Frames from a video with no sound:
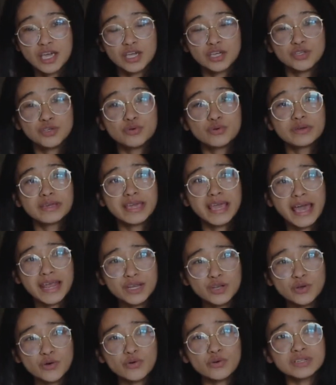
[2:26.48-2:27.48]
You
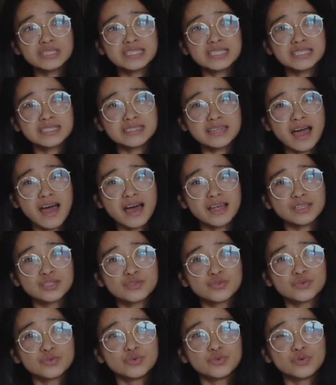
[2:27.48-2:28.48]
cannot start
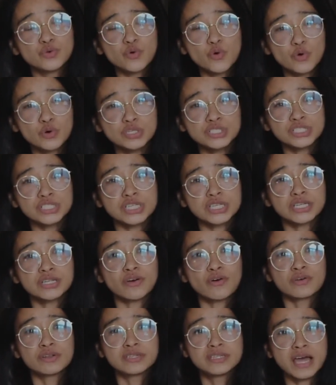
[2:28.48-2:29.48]
to question
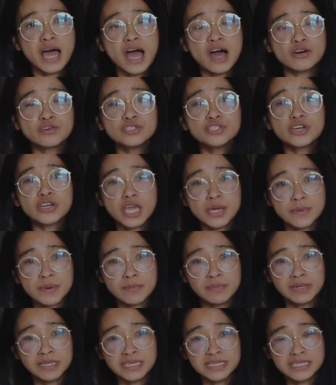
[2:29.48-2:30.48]
or doubt your
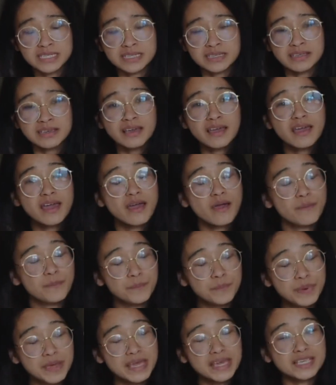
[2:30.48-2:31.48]
capability
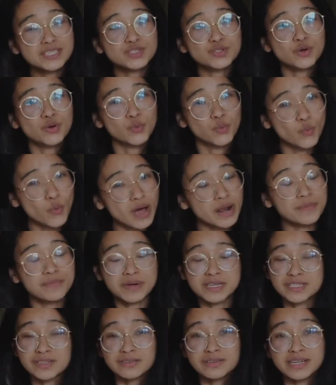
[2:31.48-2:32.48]
based on one
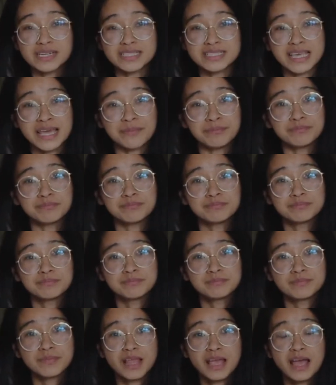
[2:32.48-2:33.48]
particular exam.
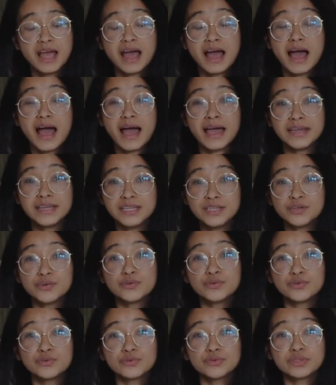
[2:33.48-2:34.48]
I
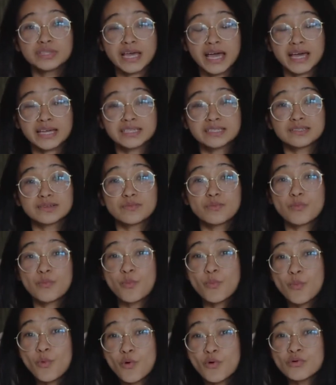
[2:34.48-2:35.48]
know that
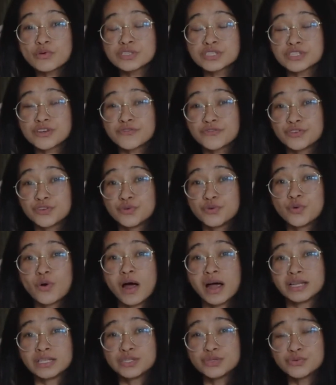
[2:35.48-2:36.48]
most of you
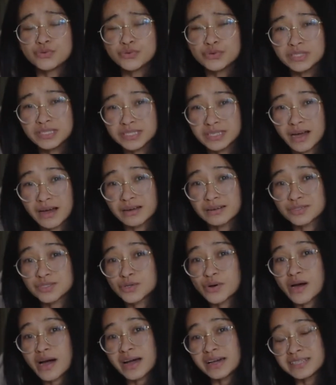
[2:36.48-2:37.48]
are too young
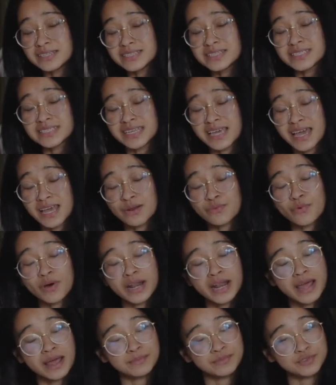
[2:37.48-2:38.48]
to understand what
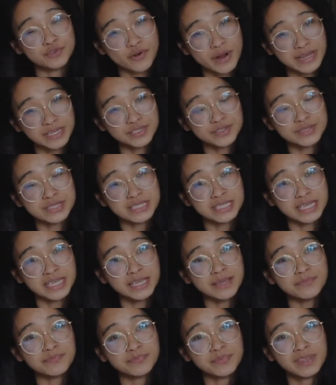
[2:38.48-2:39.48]
I'm trying to
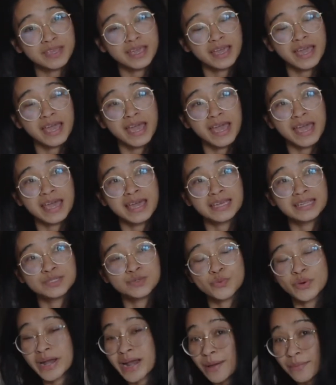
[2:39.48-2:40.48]
say and
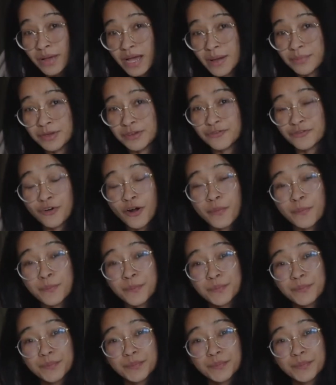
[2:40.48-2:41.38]
where I'm coming from.